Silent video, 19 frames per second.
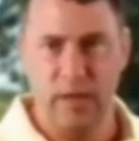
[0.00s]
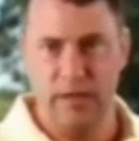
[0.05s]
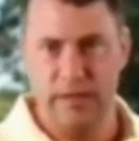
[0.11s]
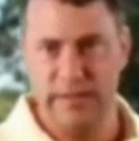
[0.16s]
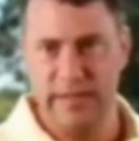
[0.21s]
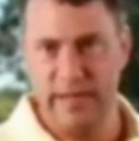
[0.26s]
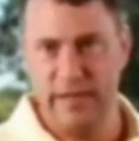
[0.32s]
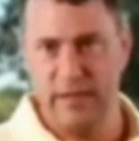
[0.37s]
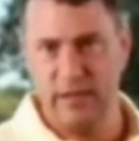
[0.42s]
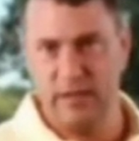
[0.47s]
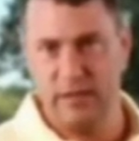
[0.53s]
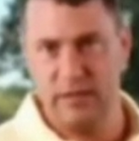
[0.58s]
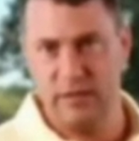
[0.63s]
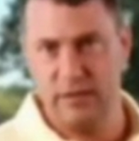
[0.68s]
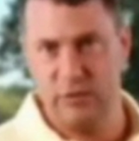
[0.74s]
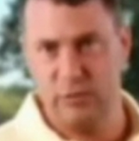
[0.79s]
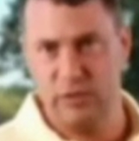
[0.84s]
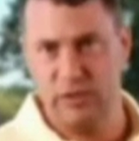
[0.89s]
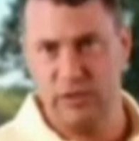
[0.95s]
And technically
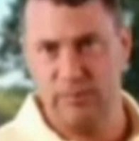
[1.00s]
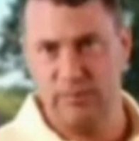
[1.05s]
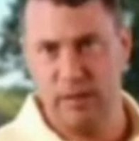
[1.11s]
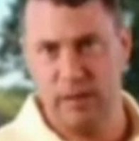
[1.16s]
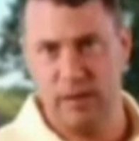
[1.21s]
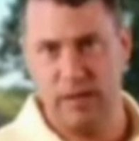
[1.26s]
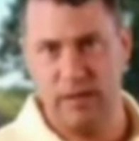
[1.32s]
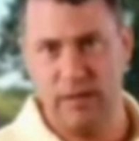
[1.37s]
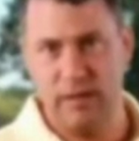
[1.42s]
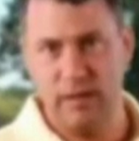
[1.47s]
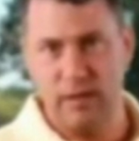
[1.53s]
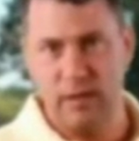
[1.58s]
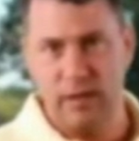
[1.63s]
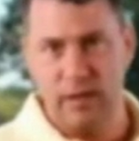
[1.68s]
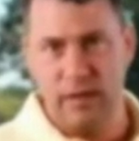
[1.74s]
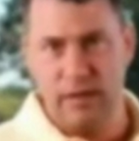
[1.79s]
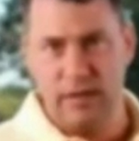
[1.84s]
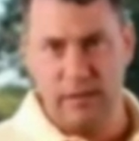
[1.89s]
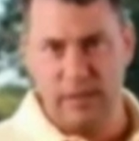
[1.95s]
the sweet spot
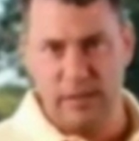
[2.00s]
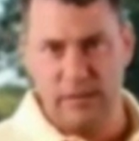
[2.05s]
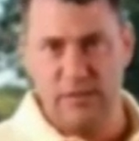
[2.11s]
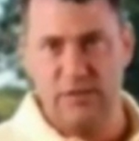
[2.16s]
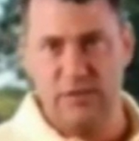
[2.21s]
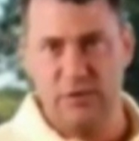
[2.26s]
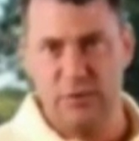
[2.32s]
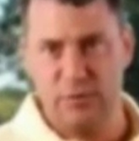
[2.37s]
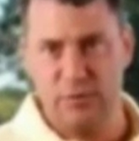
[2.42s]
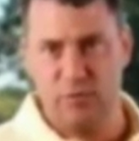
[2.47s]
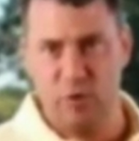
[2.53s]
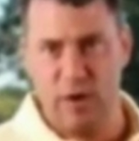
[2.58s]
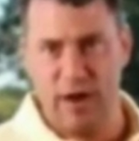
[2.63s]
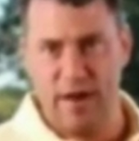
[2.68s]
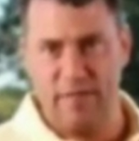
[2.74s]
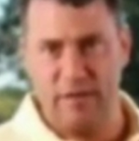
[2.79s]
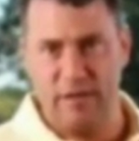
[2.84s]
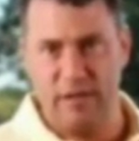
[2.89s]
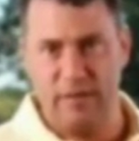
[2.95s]
is the center of
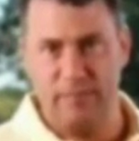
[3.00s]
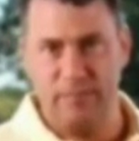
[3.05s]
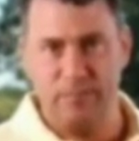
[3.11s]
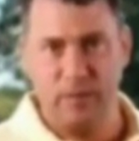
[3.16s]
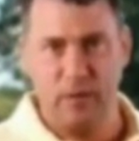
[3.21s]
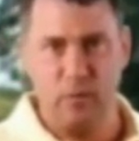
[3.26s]
gravity,